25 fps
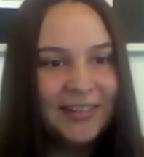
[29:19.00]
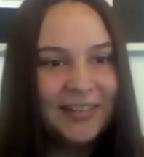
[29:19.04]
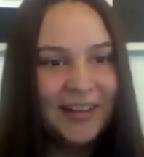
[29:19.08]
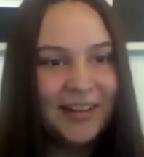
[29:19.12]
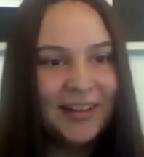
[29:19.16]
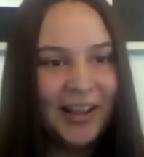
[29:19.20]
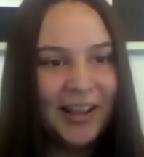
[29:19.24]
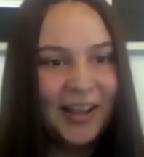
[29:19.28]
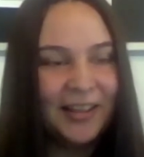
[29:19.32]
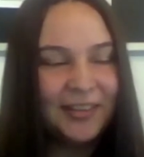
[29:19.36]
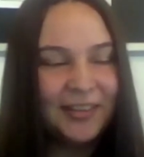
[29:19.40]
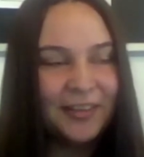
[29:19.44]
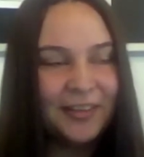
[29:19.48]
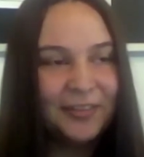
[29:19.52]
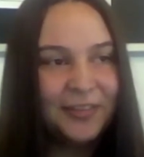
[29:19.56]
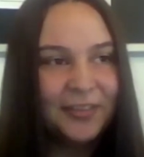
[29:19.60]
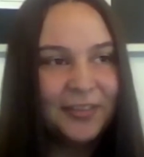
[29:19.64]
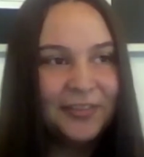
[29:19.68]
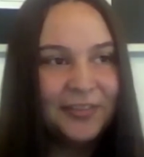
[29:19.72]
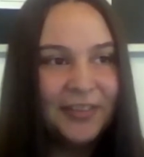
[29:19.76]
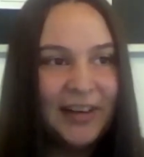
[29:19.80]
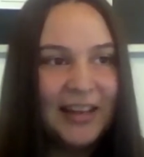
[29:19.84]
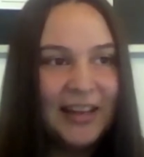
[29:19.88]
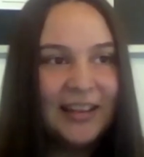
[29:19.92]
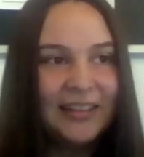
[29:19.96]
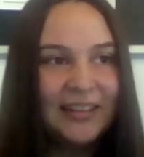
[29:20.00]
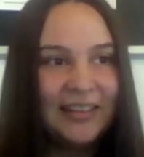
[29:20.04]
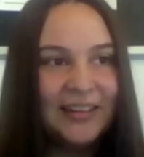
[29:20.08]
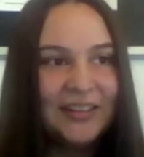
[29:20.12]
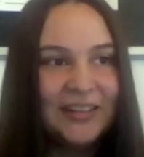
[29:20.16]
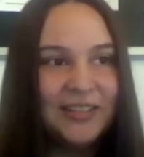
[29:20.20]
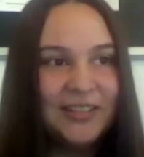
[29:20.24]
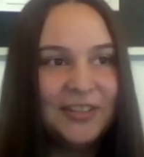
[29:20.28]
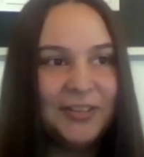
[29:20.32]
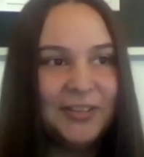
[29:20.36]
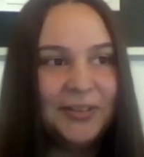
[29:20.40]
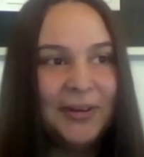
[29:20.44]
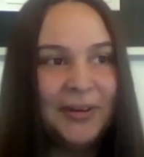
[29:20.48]
It's a fulfilling thing
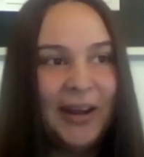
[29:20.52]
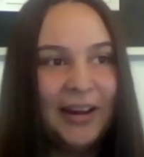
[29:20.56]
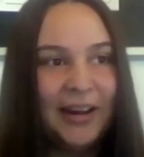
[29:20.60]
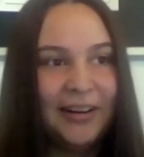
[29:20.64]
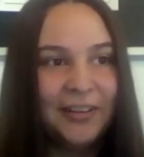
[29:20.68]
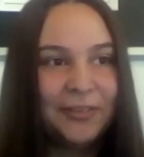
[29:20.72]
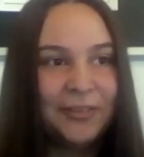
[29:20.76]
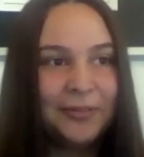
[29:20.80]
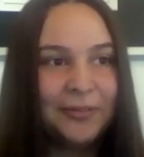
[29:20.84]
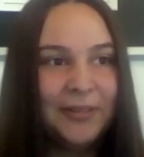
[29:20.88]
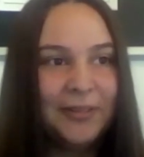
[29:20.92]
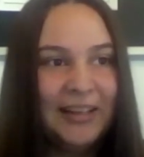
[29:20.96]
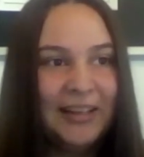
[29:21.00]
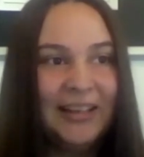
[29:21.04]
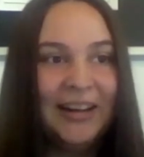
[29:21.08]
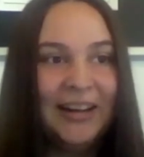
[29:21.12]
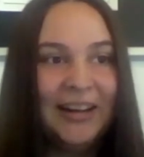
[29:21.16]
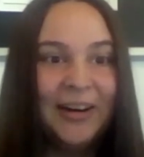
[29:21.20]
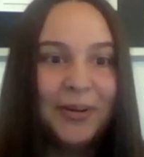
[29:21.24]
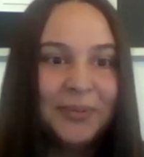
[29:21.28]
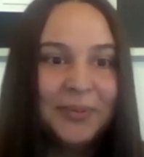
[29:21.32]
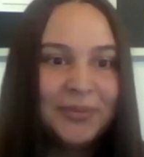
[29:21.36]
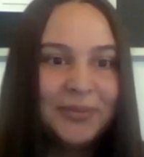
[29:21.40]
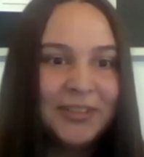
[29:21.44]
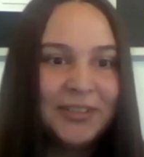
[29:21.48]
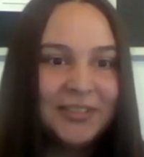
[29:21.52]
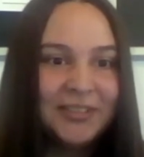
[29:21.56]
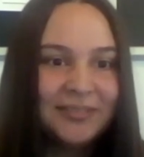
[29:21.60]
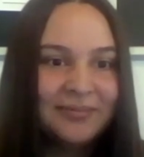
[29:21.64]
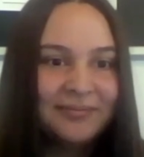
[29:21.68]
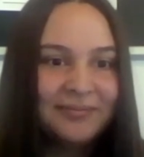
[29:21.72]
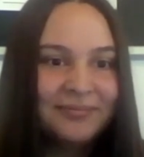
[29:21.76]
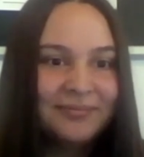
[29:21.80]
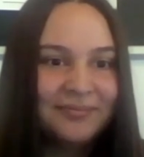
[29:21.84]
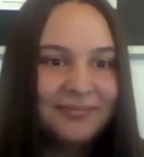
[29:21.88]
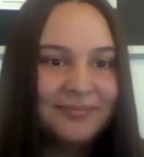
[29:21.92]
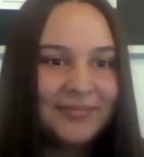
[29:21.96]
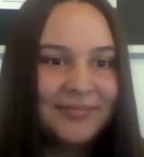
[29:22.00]
to do, and it's really helpful.
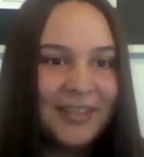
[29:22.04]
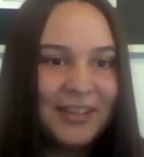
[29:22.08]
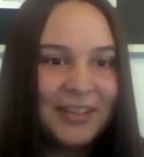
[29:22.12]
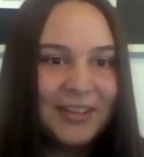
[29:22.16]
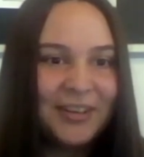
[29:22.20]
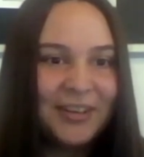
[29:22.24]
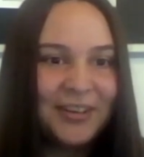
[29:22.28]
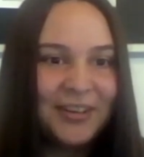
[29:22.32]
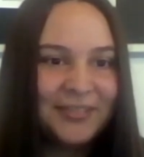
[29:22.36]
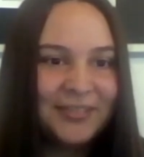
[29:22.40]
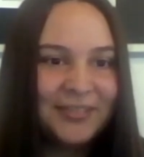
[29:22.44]
So.